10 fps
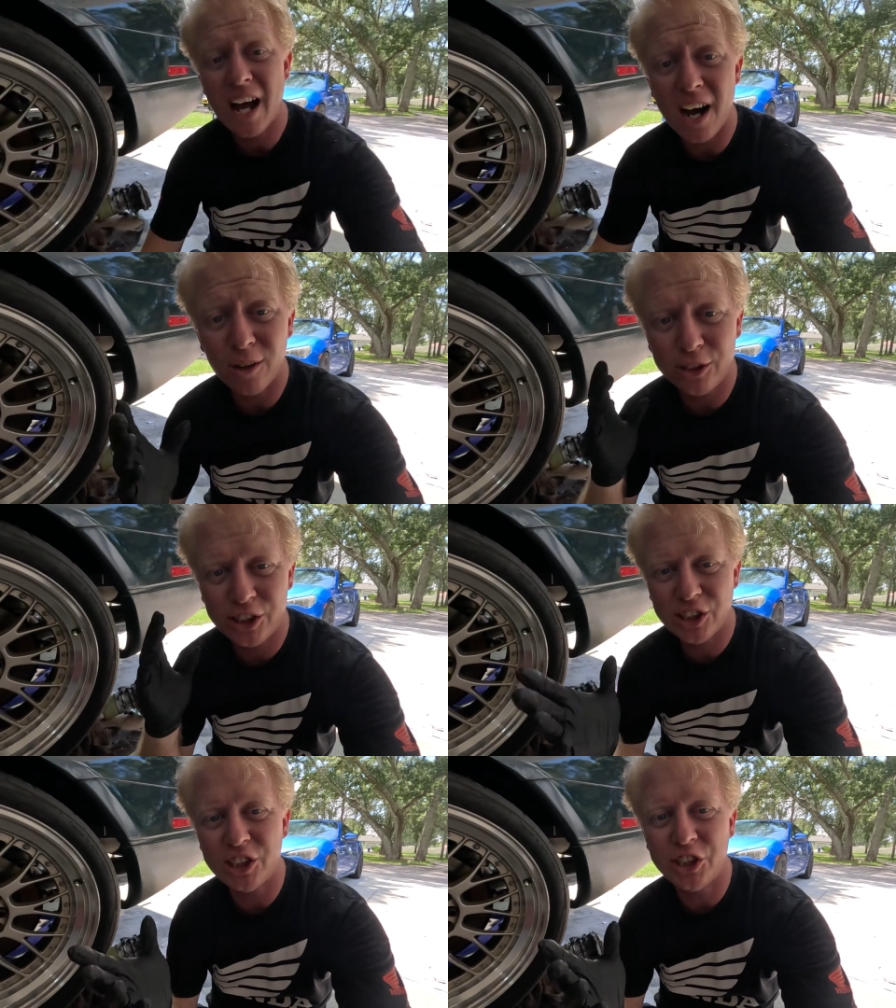Now
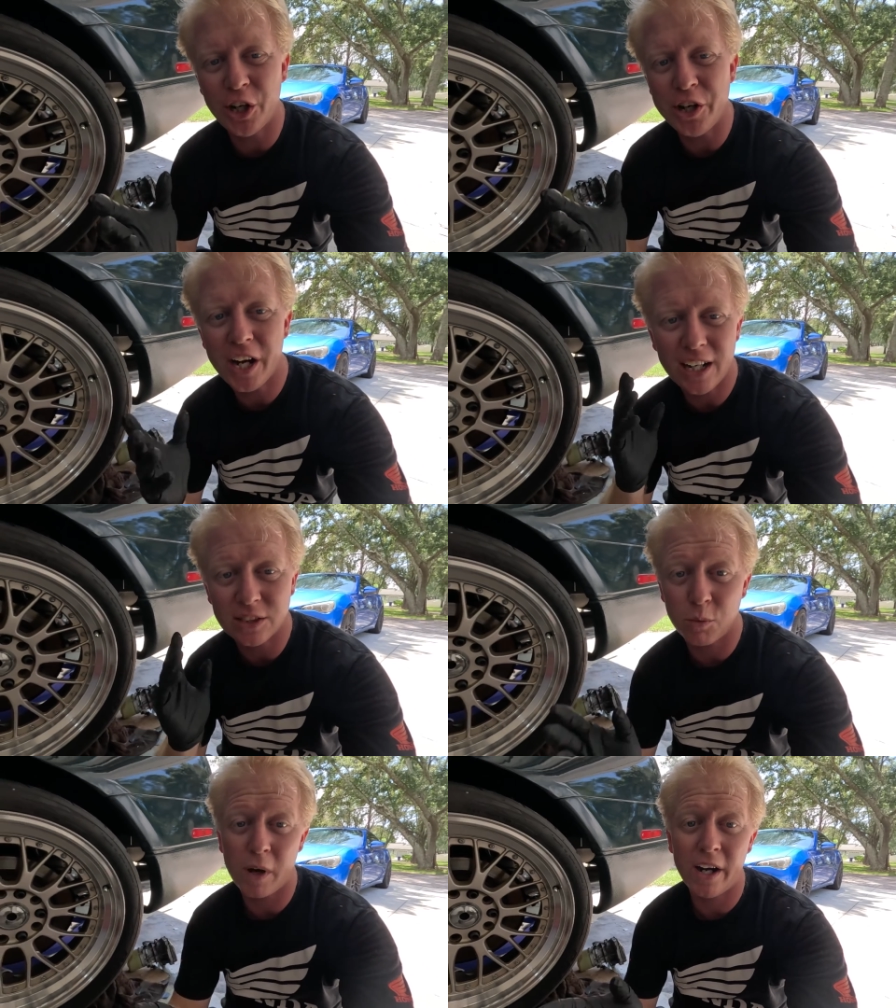just to show you
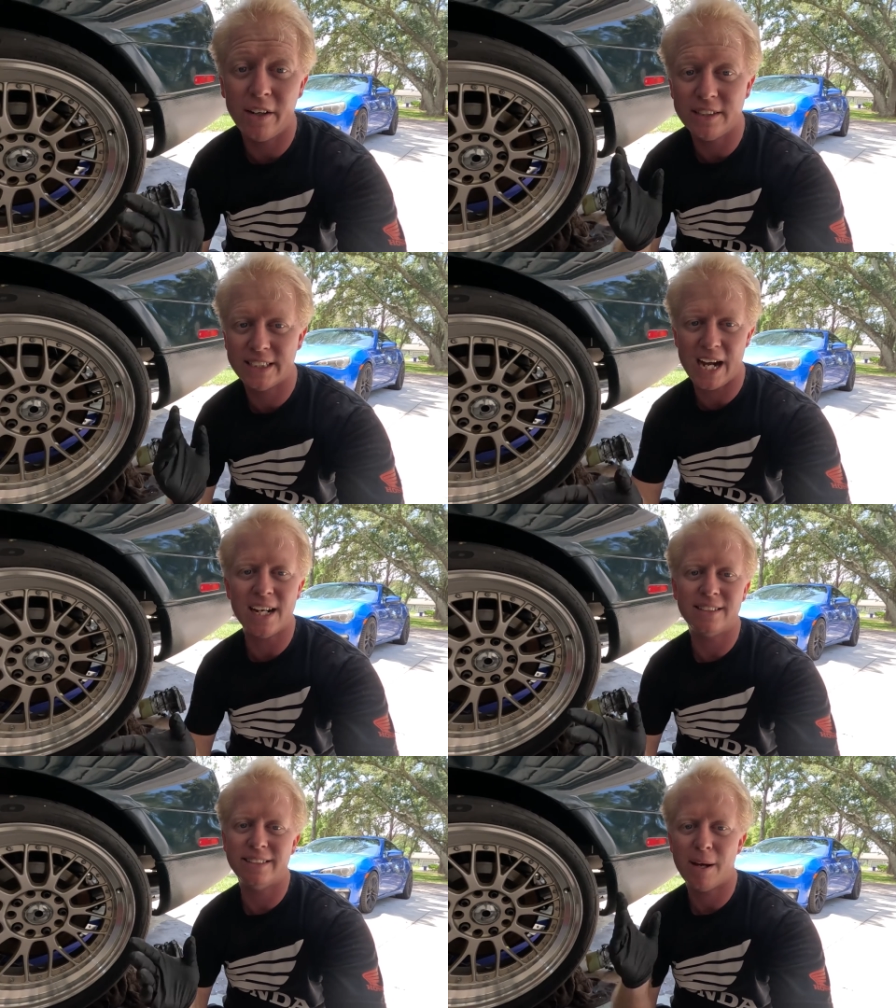guys where
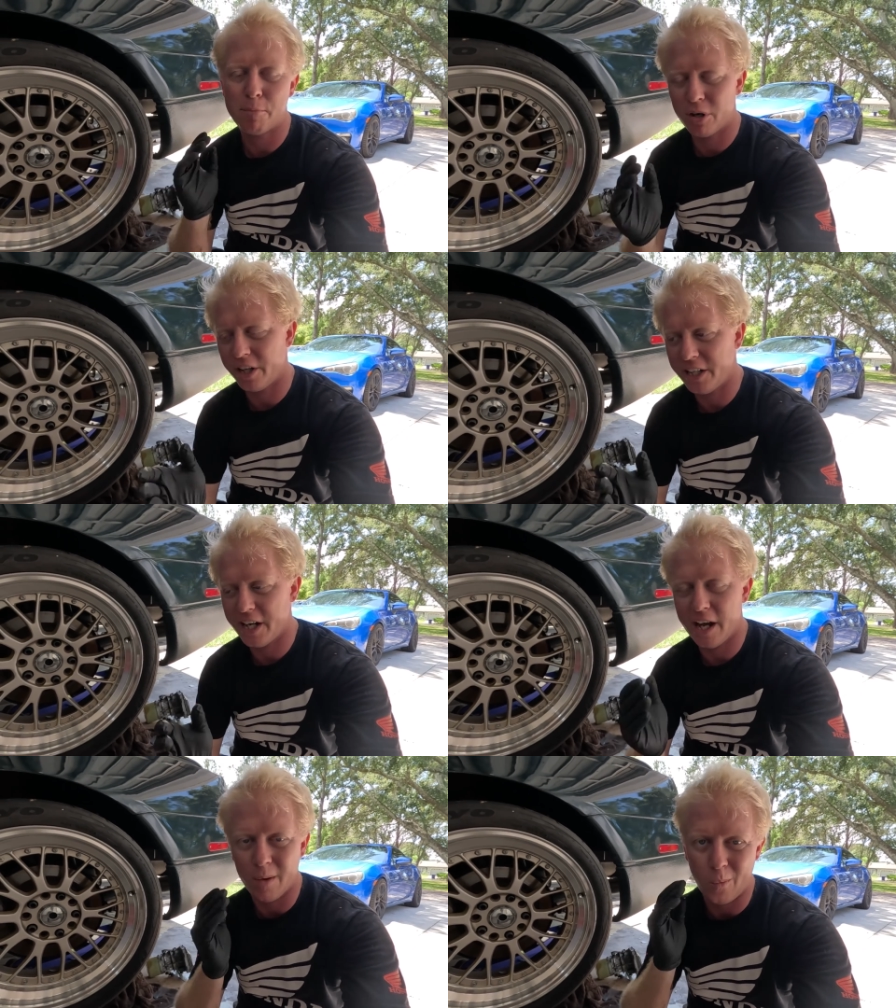exactly I'm putting
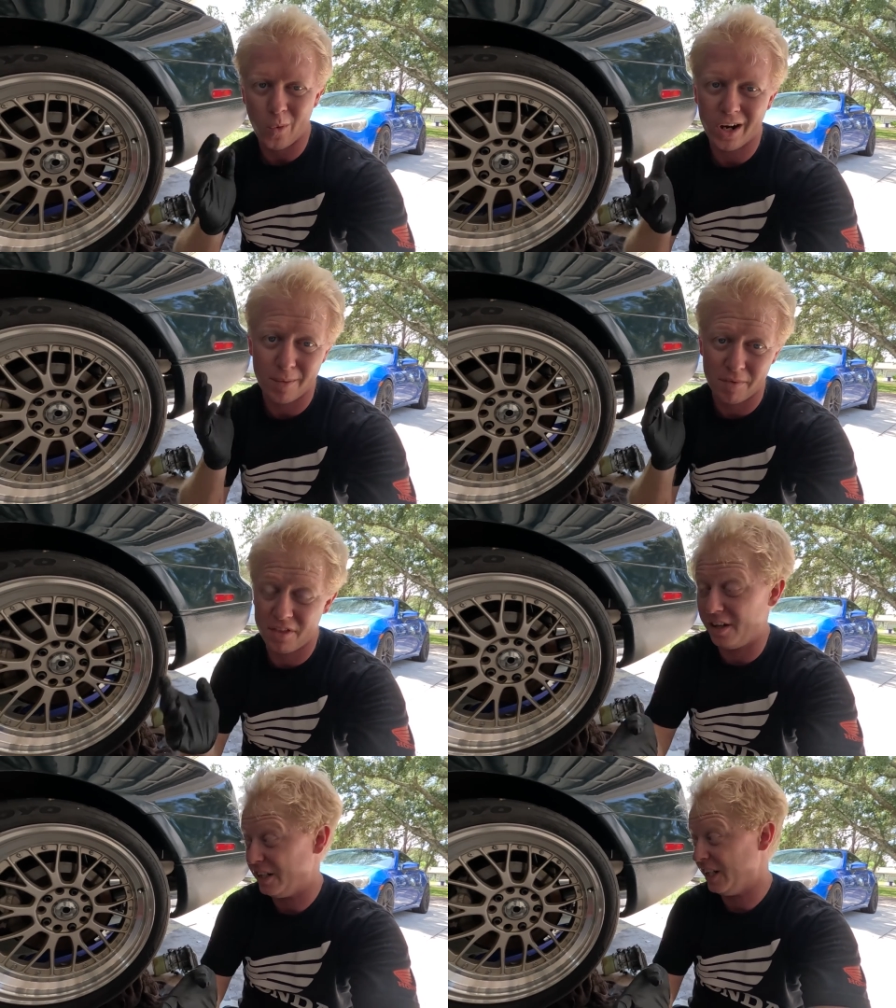it and what I'm
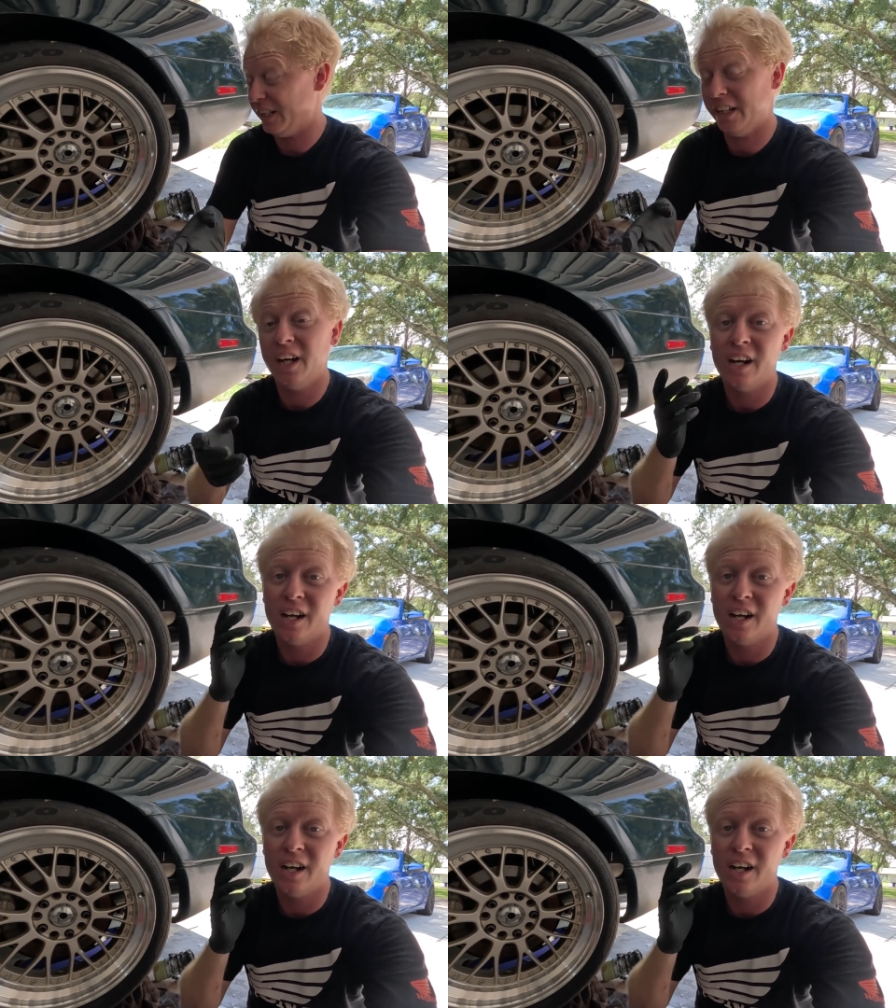thinking,